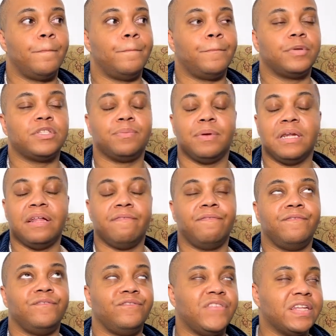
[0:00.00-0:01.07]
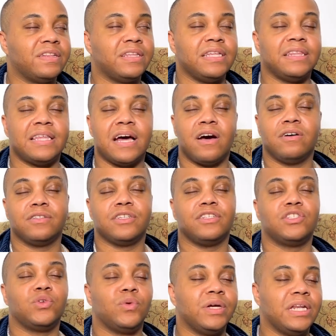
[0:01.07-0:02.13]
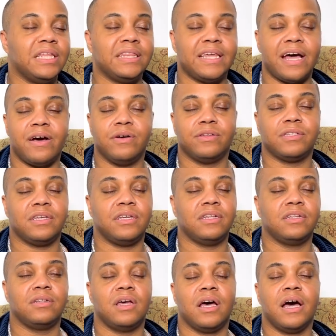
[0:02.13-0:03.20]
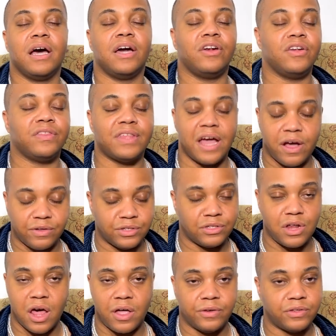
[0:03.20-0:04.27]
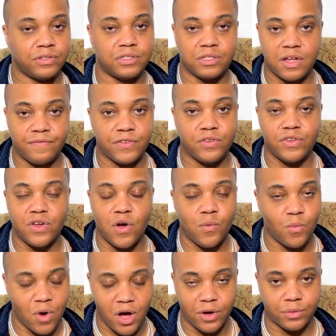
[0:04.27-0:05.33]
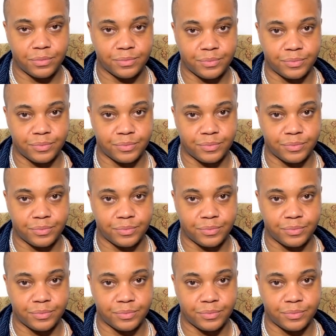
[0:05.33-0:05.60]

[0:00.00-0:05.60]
spending $50,000, $20,000, $100,000 on stuff you don't want